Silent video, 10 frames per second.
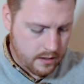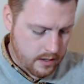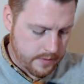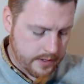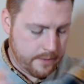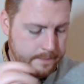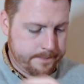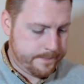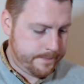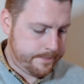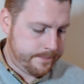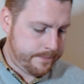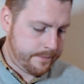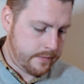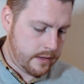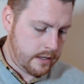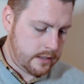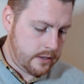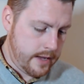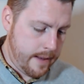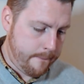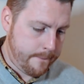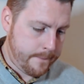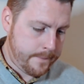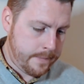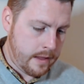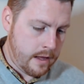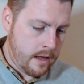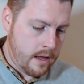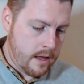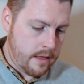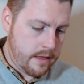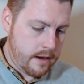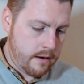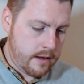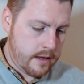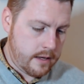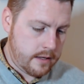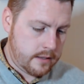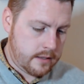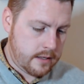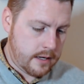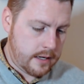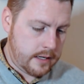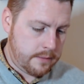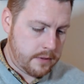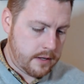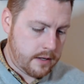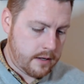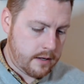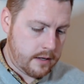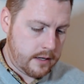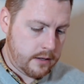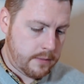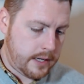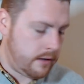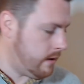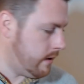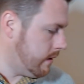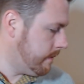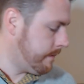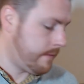There we go. So yeah, there is, I need to put a needle minder on there.